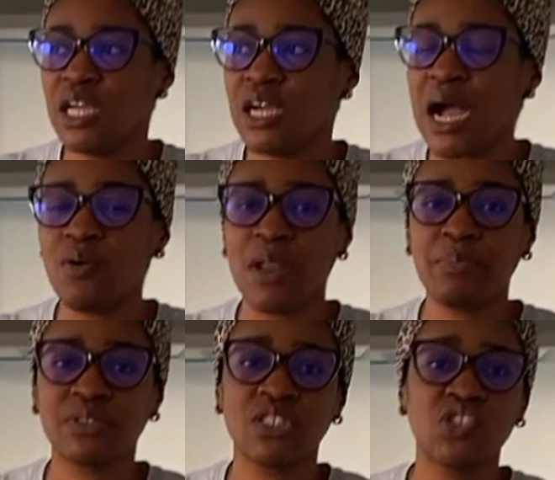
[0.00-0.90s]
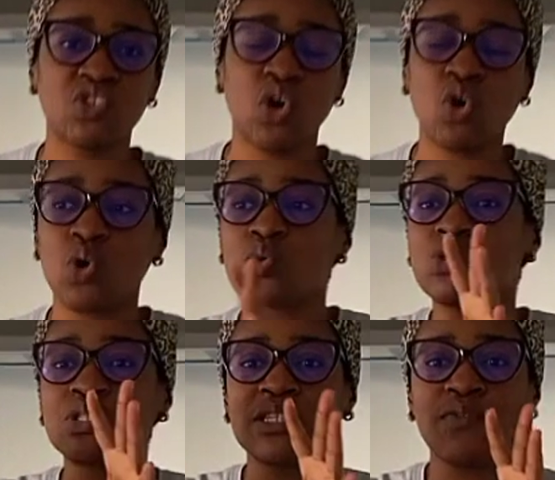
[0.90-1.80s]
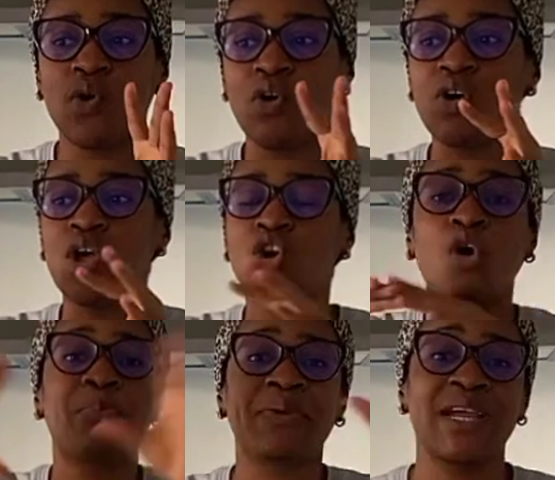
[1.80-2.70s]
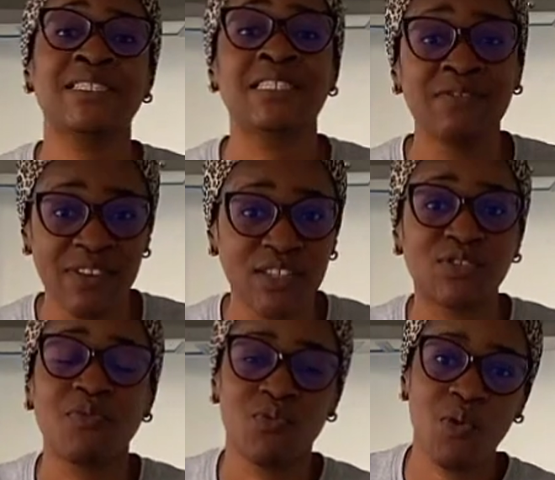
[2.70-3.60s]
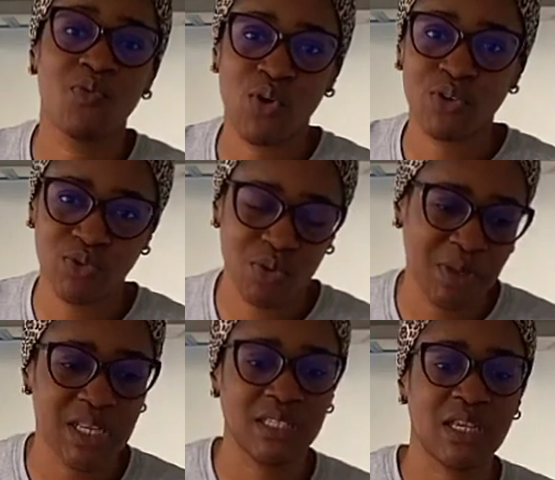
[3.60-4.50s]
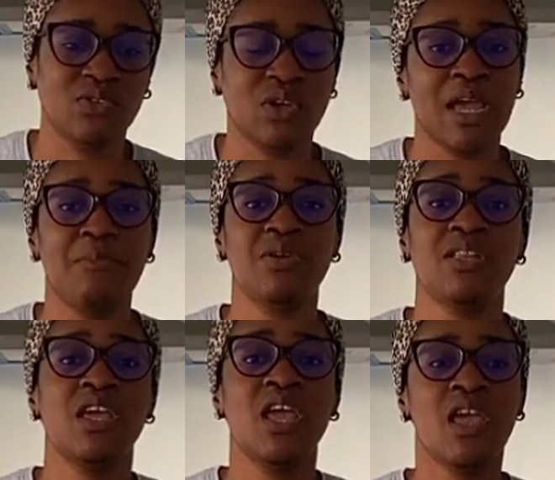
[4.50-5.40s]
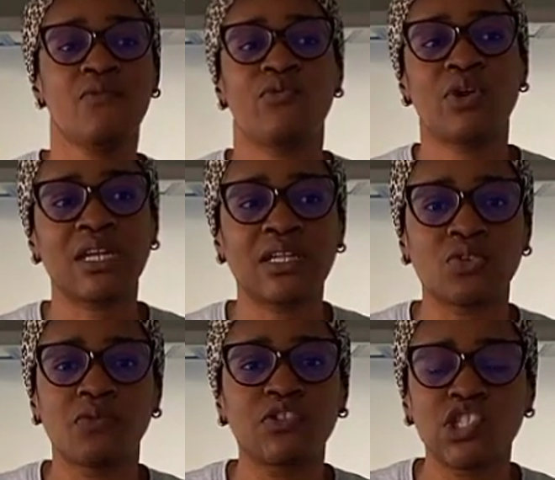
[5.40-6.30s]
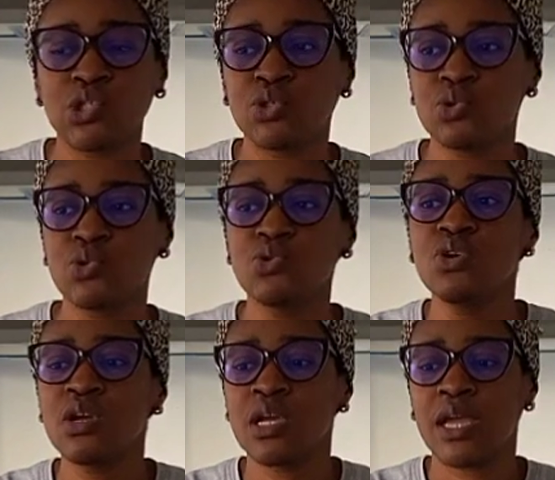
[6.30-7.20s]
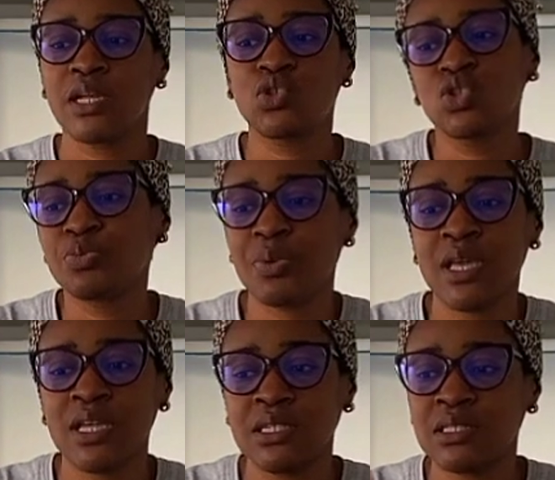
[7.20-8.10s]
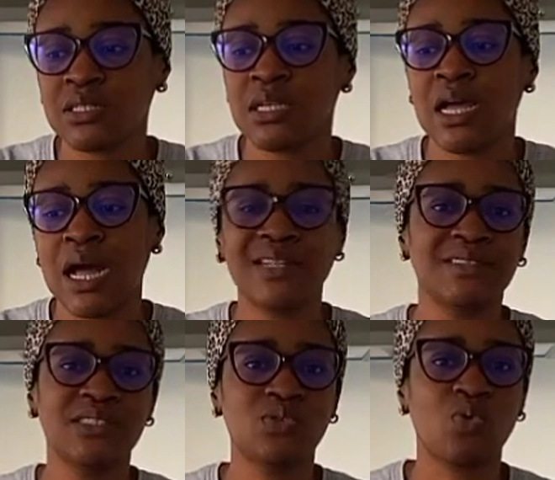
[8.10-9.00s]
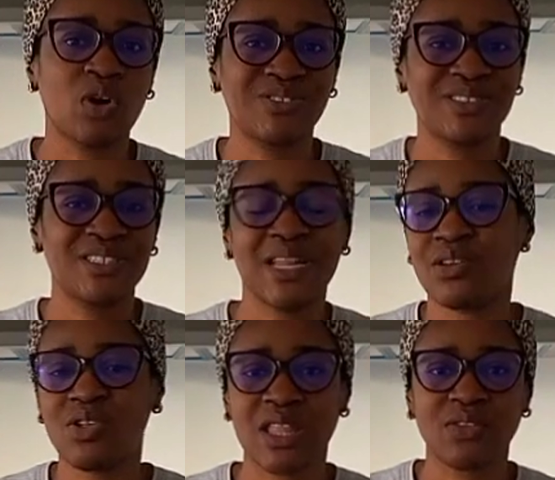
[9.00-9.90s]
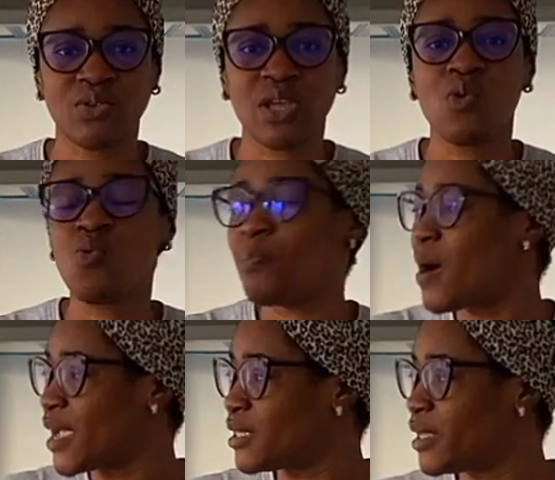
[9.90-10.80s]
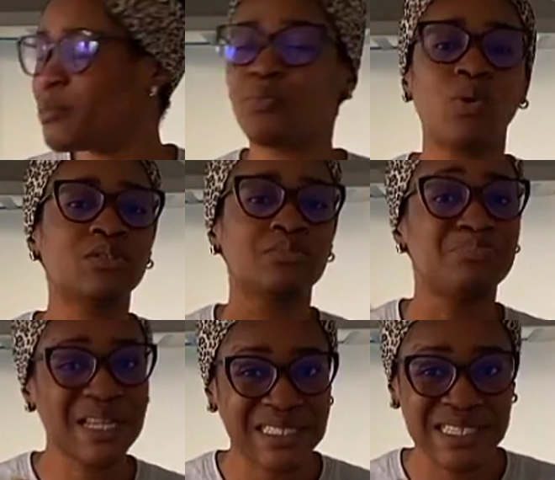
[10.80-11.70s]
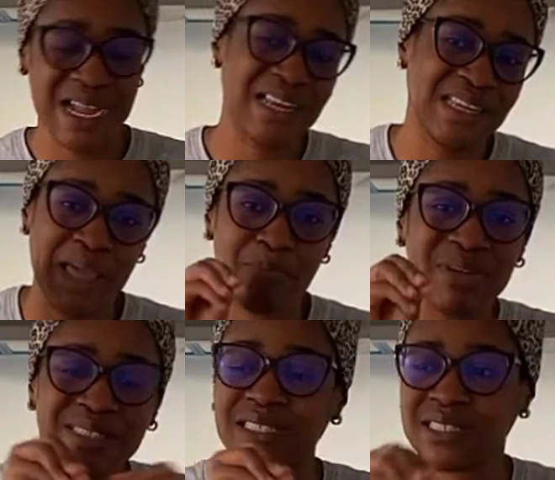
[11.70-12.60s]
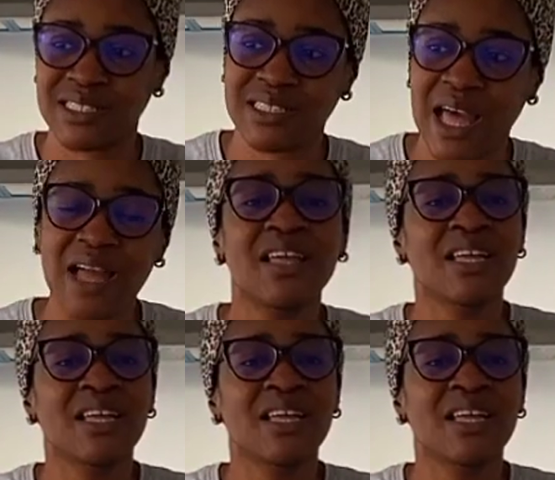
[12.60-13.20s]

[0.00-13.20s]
how would I put it? This is not conclusive or comprehensive list of what we consume in this house, okay? I mean, if we run out of tissue, toothpaste and dishwashing and all that, okay, we'll buy them, but basically, like, basic things that